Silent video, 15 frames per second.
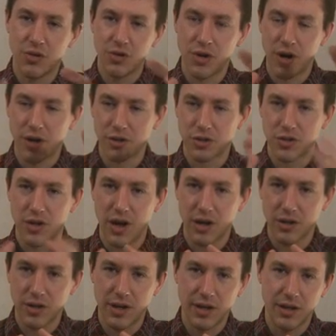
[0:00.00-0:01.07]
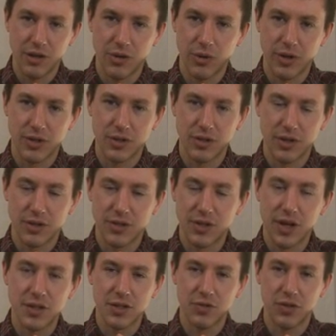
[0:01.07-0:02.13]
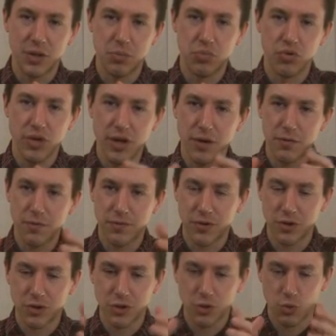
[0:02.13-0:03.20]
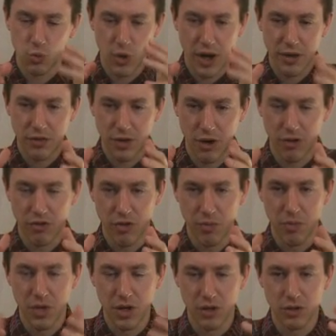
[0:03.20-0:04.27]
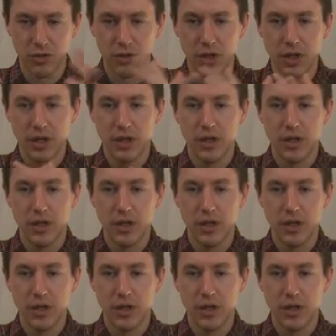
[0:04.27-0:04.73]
They're not excessively brief. They're just right there in the middle.